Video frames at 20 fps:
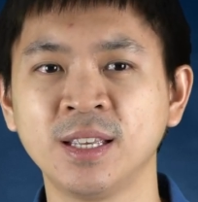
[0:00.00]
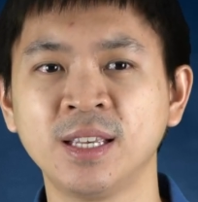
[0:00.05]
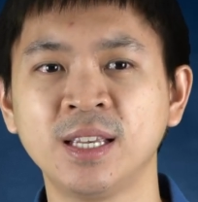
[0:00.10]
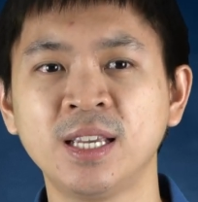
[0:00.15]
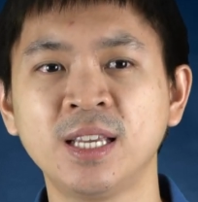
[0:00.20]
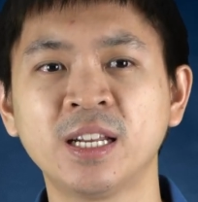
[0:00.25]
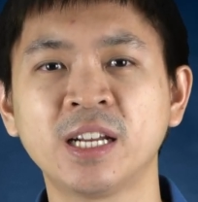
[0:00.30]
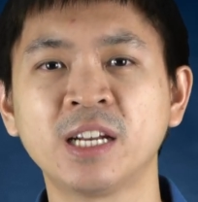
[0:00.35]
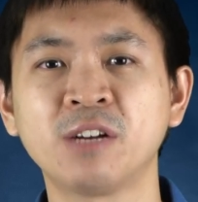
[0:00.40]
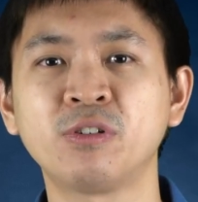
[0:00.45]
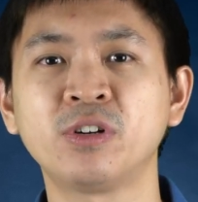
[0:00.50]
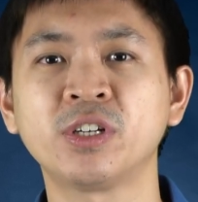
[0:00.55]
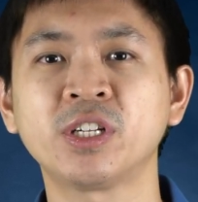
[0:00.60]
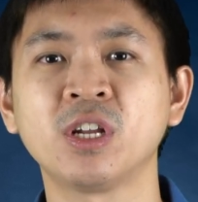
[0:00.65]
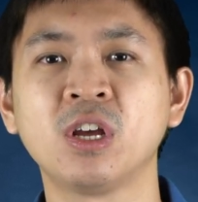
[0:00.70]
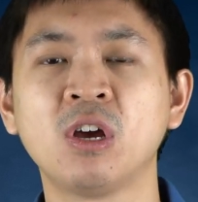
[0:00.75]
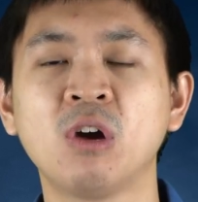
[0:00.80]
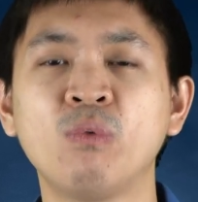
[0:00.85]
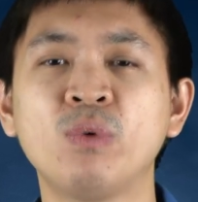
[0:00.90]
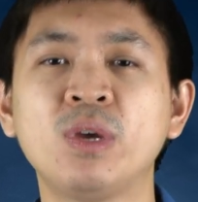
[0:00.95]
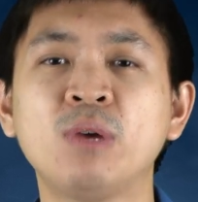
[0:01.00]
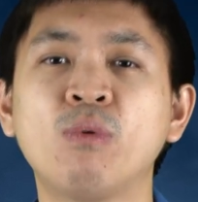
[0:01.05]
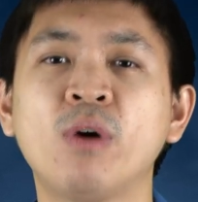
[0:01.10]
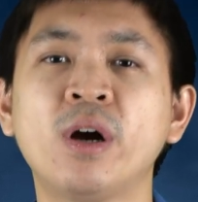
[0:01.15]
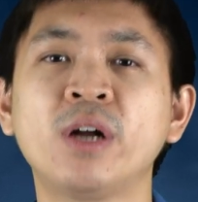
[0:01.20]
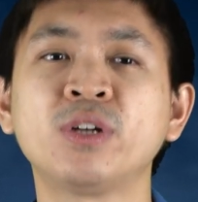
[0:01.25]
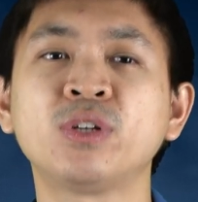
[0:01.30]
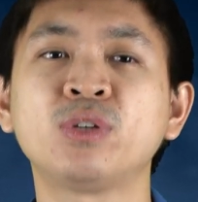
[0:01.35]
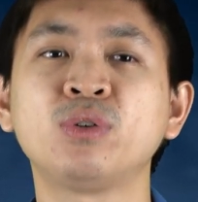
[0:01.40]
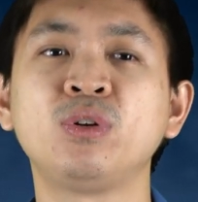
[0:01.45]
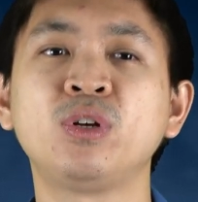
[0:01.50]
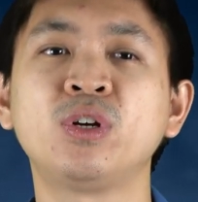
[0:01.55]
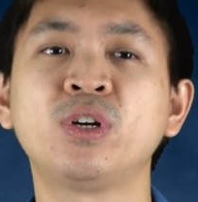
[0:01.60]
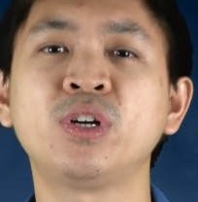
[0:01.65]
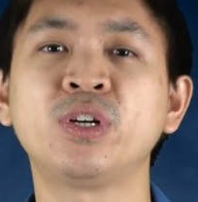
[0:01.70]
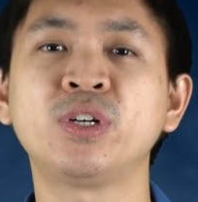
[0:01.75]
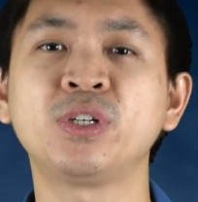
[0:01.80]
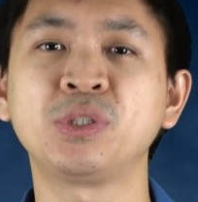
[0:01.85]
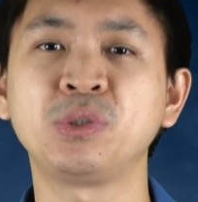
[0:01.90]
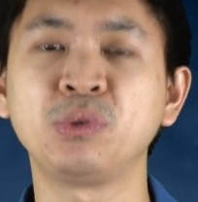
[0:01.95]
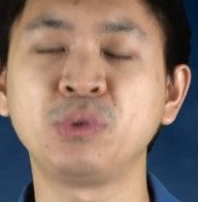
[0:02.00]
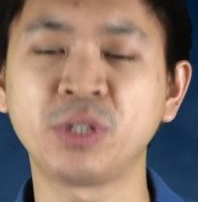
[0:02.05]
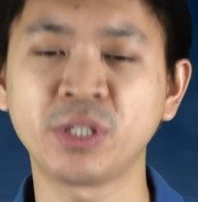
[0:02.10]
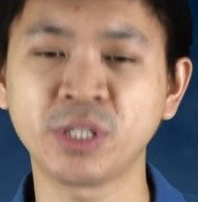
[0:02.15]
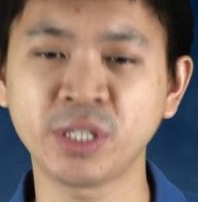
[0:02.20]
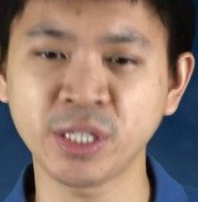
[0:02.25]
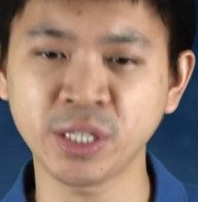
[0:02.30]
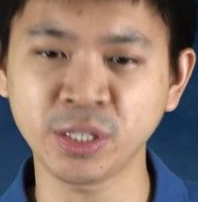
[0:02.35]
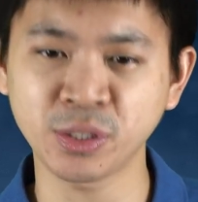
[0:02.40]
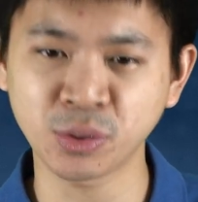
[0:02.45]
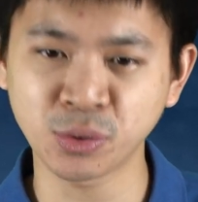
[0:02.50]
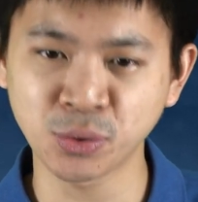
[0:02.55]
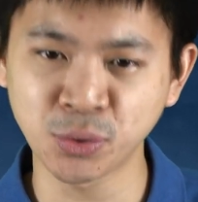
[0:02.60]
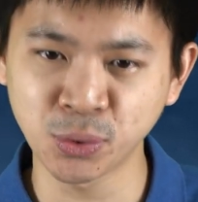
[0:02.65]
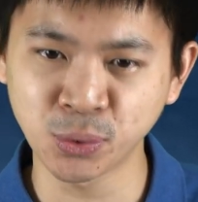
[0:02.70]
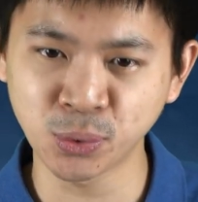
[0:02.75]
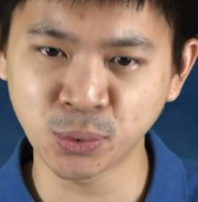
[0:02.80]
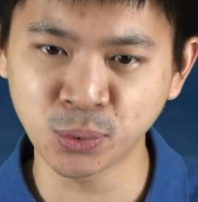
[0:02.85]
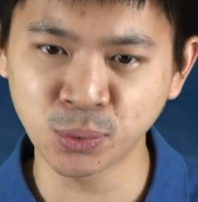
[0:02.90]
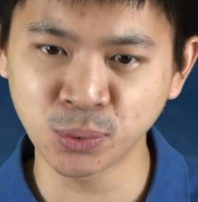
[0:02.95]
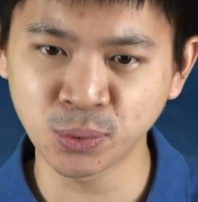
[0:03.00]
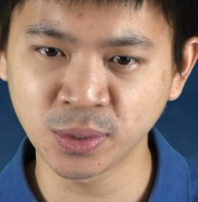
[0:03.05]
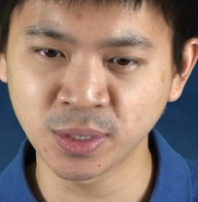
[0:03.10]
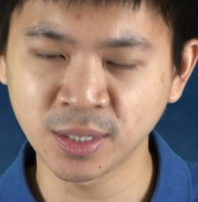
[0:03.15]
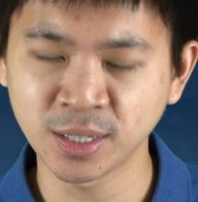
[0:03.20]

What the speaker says: In other words, we want to learn to see through